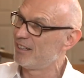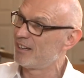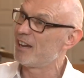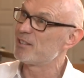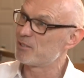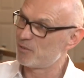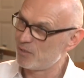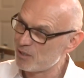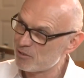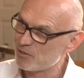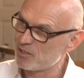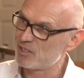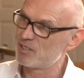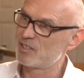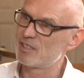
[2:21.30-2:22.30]
kinds of
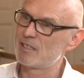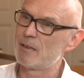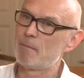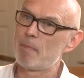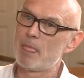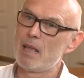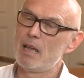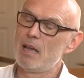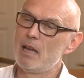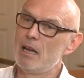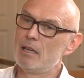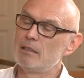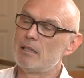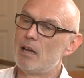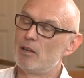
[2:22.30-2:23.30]
interests.
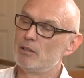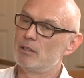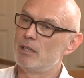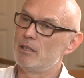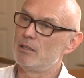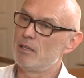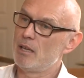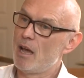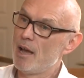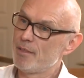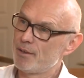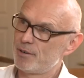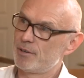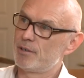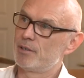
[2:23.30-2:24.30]
Now, the, the
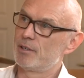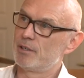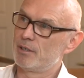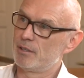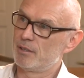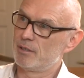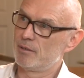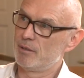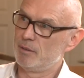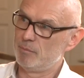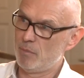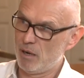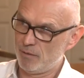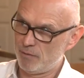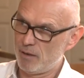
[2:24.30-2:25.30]
other
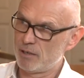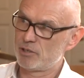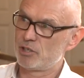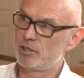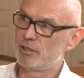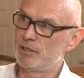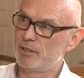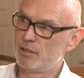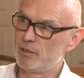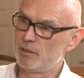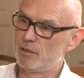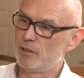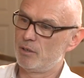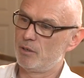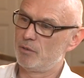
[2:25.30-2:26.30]
malfunction
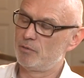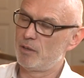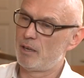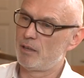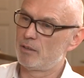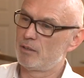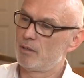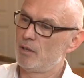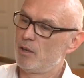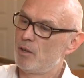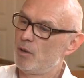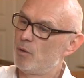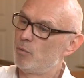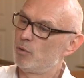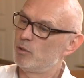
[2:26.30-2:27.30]
uh, of faith
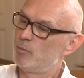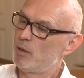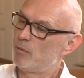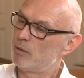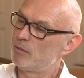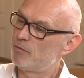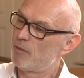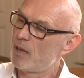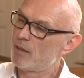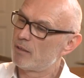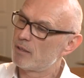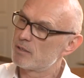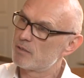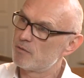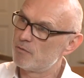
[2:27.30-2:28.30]
would be when
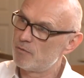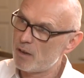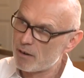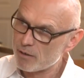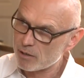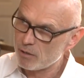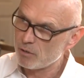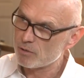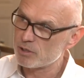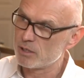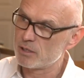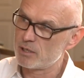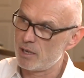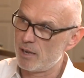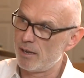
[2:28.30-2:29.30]
faith is very
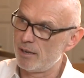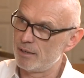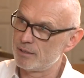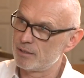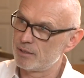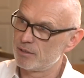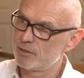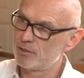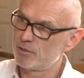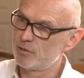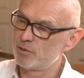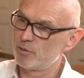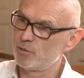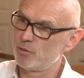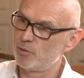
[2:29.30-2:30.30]
closely tied
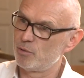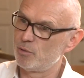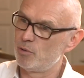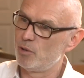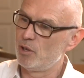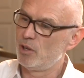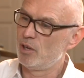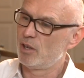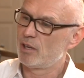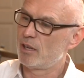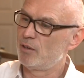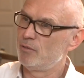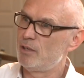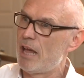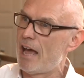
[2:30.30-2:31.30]
to
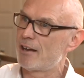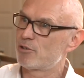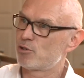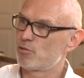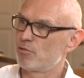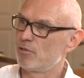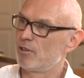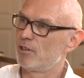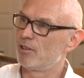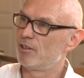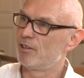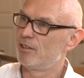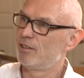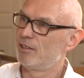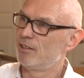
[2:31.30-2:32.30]
kind of
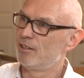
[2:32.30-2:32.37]
natural